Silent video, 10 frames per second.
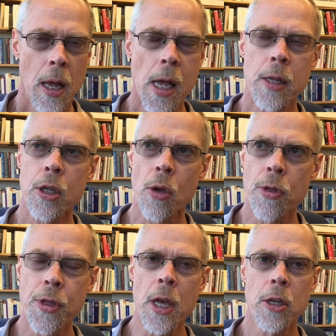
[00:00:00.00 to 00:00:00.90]
And so
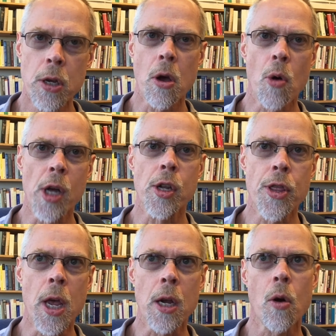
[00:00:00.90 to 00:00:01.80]
then you go on to
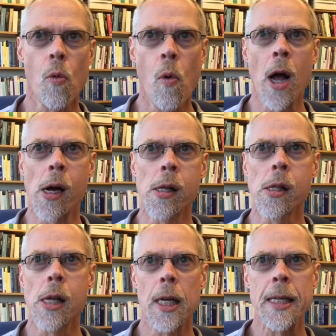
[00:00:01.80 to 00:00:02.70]
think,
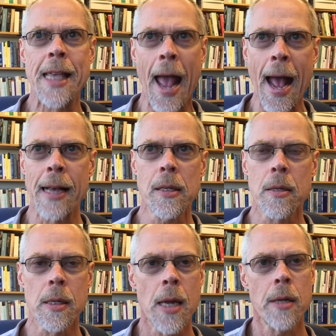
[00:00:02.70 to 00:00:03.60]
well, gas
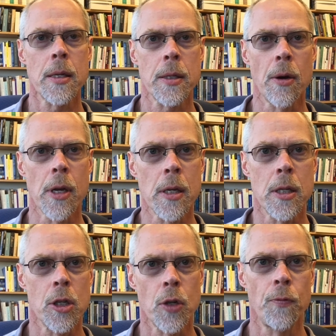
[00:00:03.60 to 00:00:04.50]
is a necessary
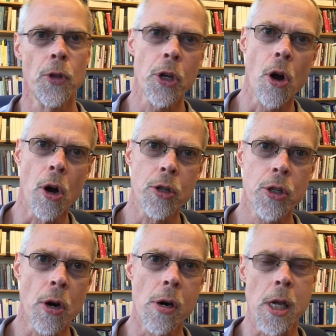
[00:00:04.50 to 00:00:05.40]
condition for the car
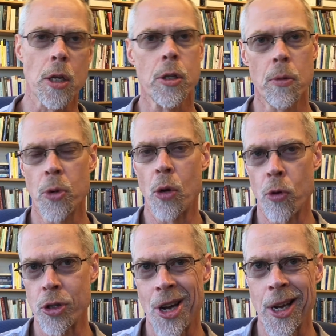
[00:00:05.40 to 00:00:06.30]
starting, assuming
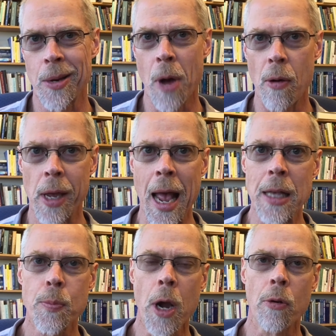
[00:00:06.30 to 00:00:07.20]
we're talking about
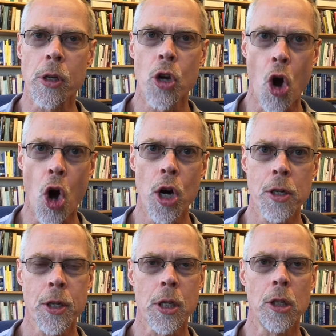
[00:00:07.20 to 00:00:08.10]
gas-powered
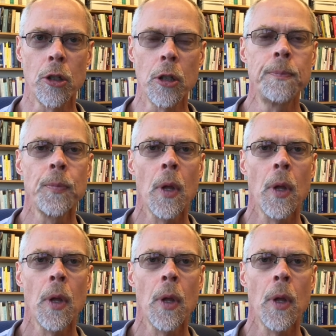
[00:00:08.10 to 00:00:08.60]
cars here.